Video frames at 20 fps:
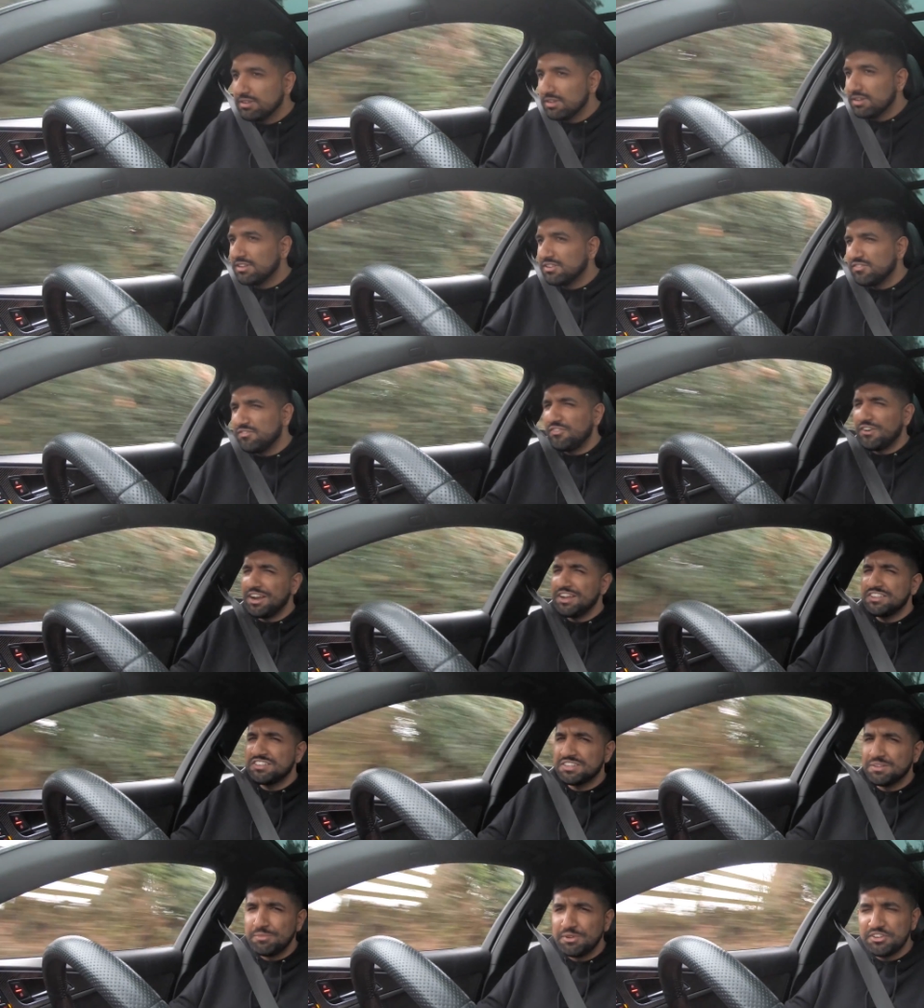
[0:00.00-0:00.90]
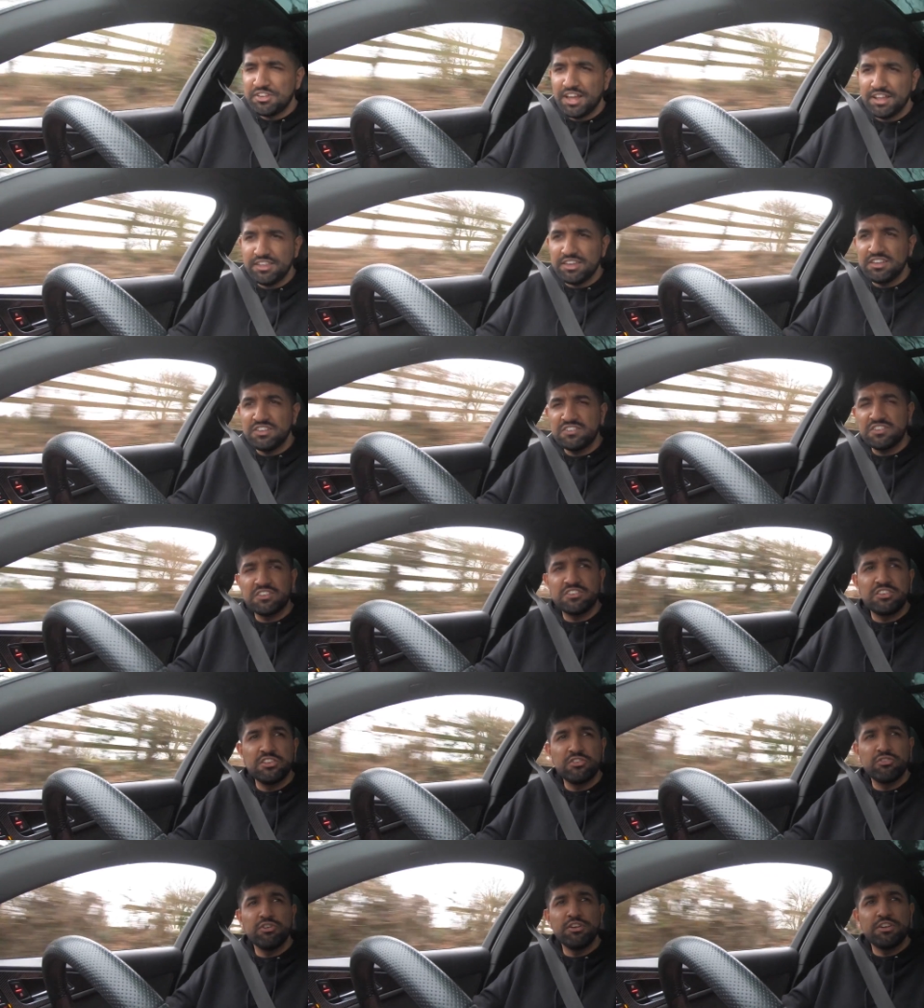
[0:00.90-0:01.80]
It's very similar to how the
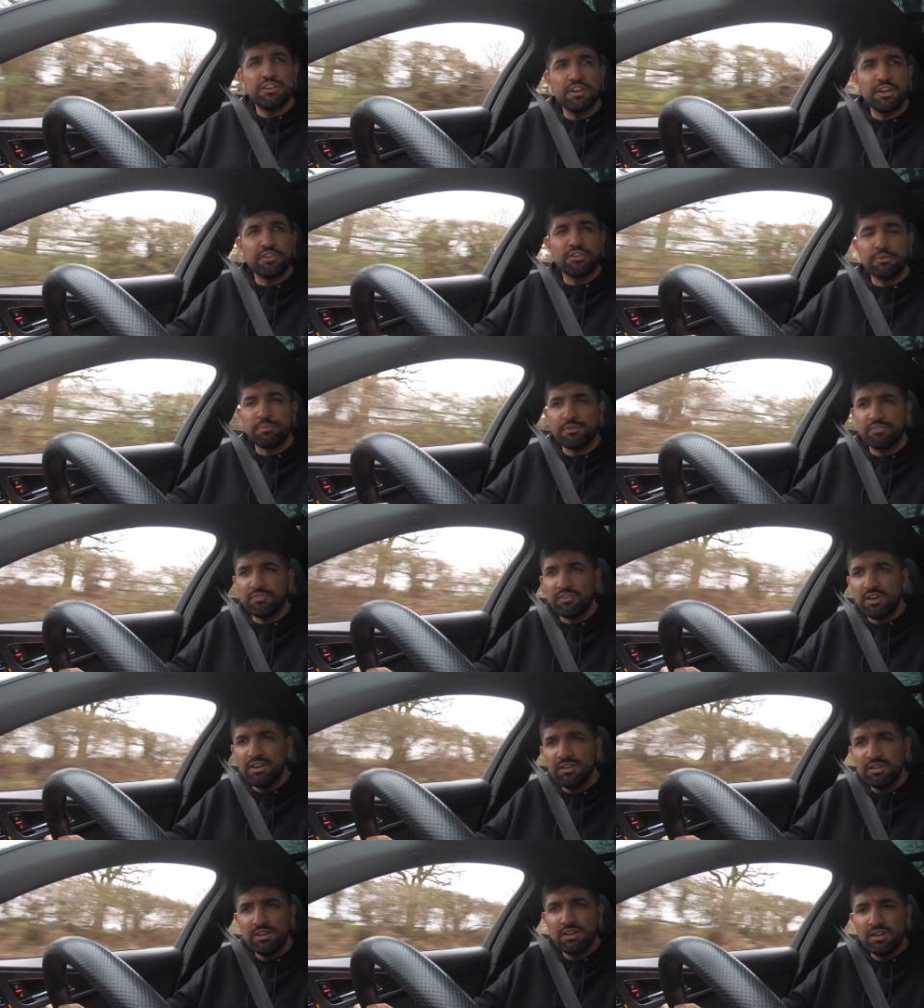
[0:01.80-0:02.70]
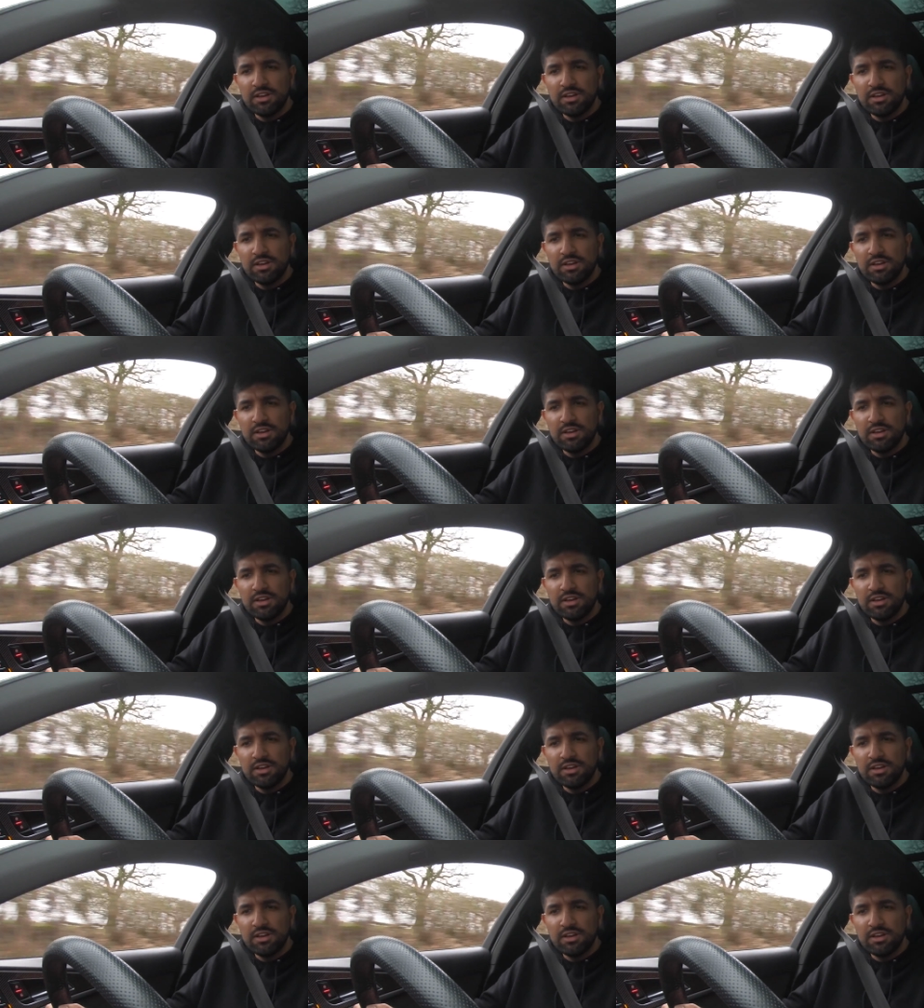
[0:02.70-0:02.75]
E63 did it to be fair.